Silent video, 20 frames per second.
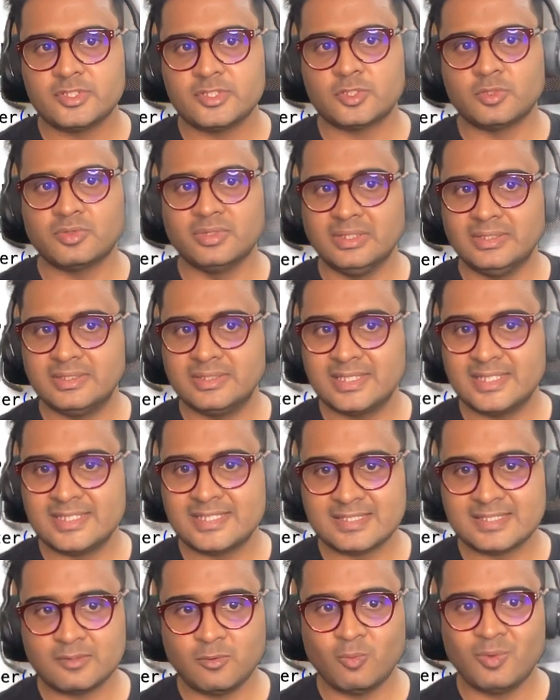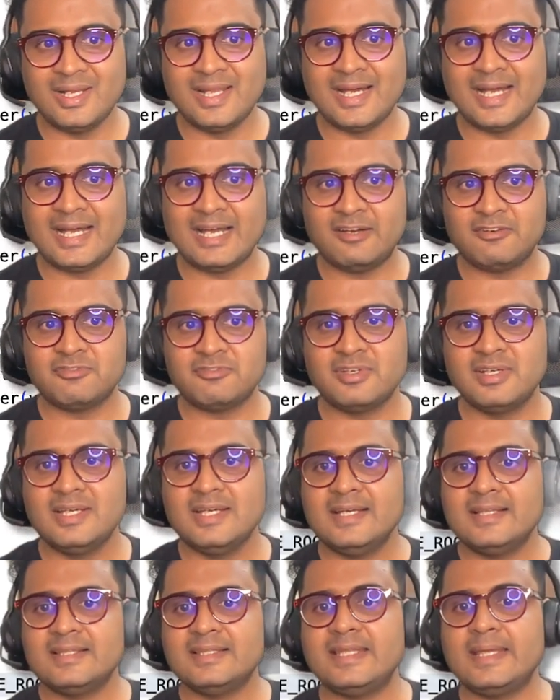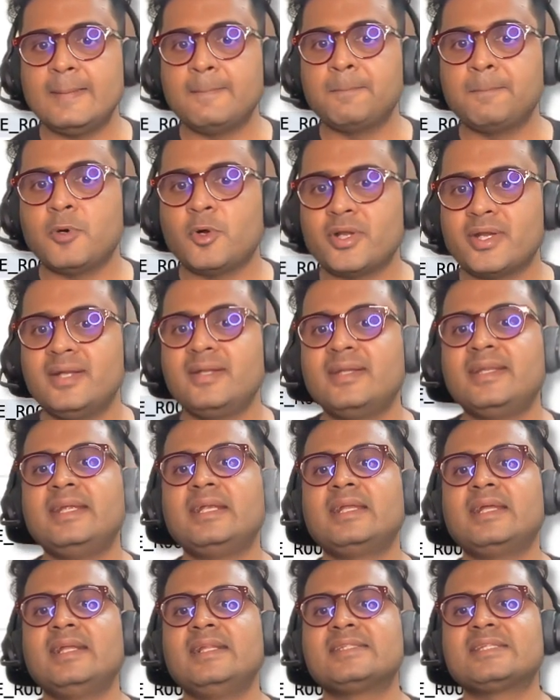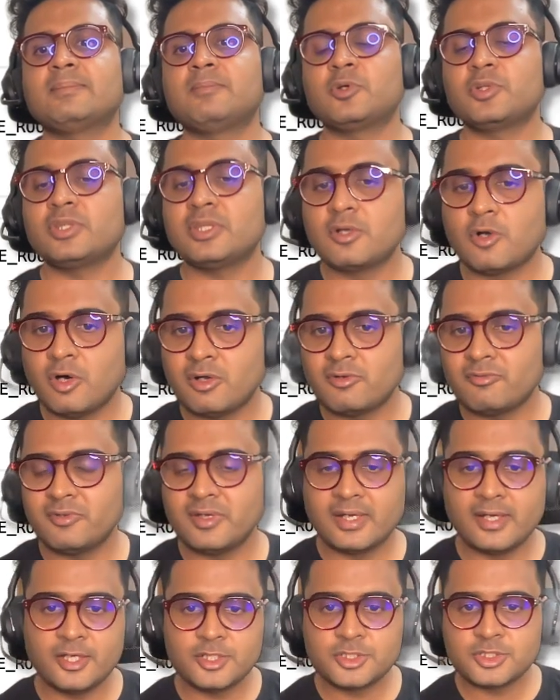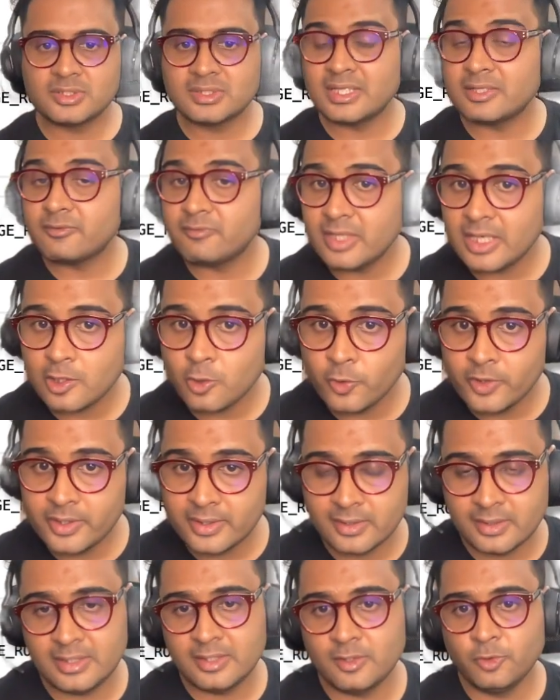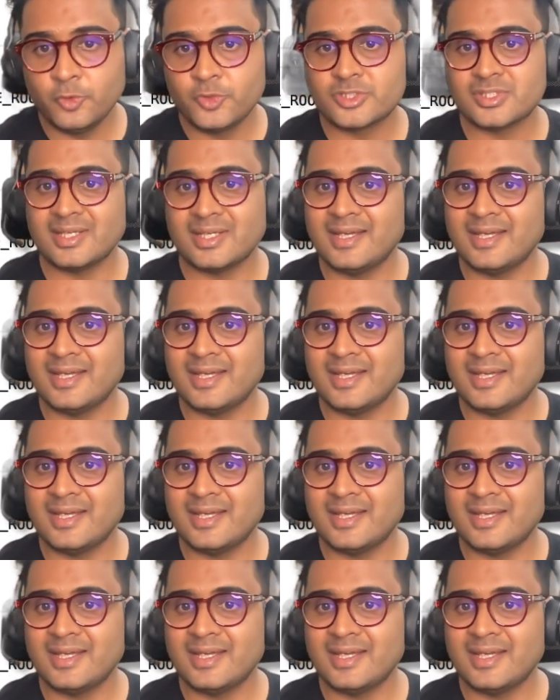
So this will have the important details about the configuration that we are going to use